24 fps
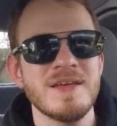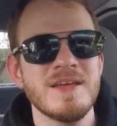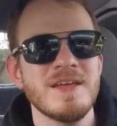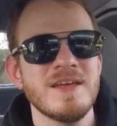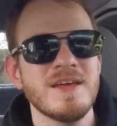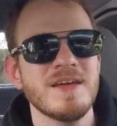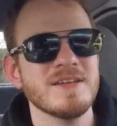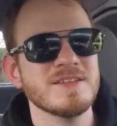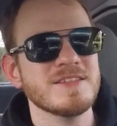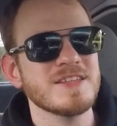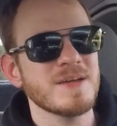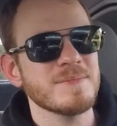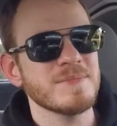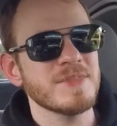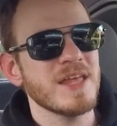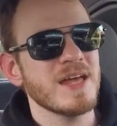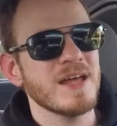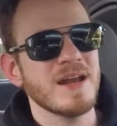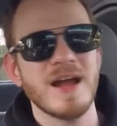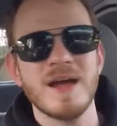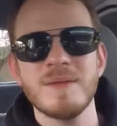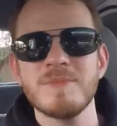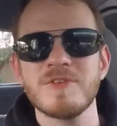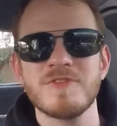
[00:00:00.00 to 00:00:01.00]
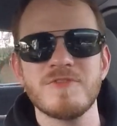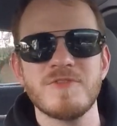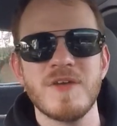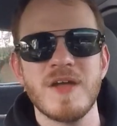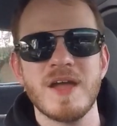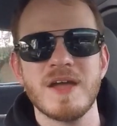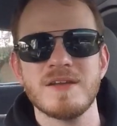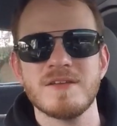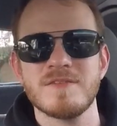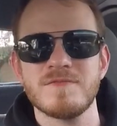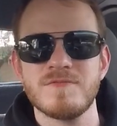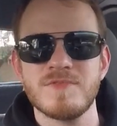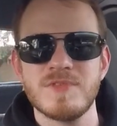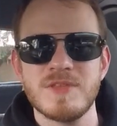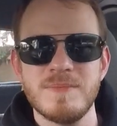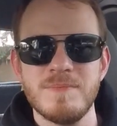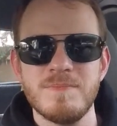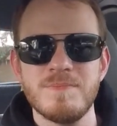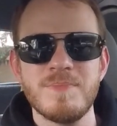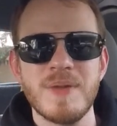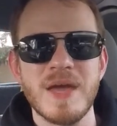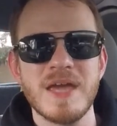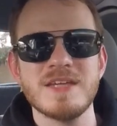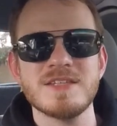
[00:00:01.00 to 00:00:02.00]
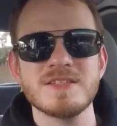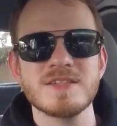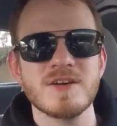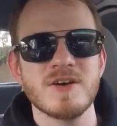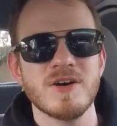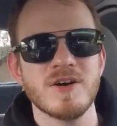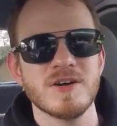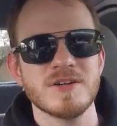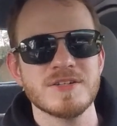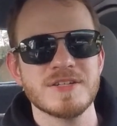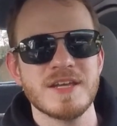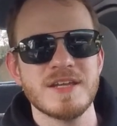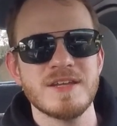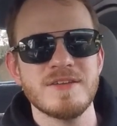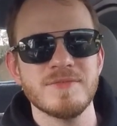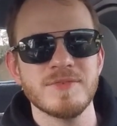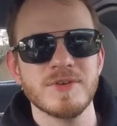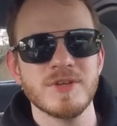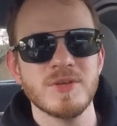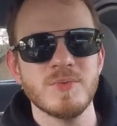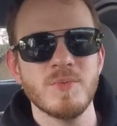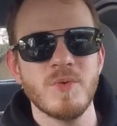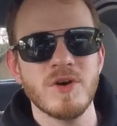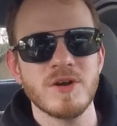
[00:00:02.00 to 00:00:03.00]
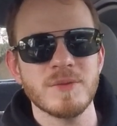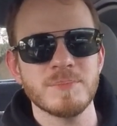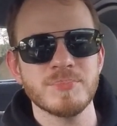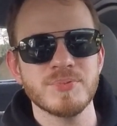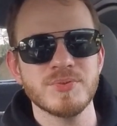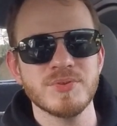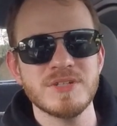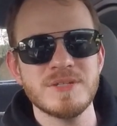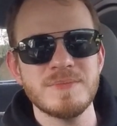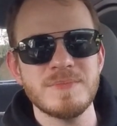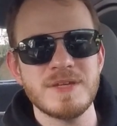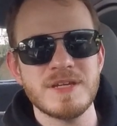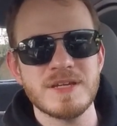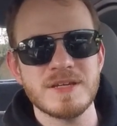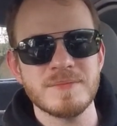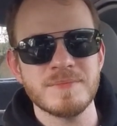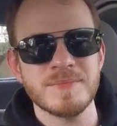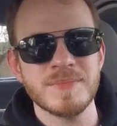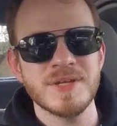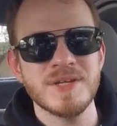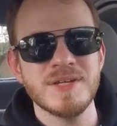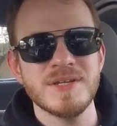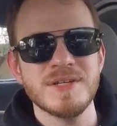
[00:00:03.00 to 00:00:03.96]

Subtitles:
And on top of that, I'm a fan of the base cars. I didn't really want a premium.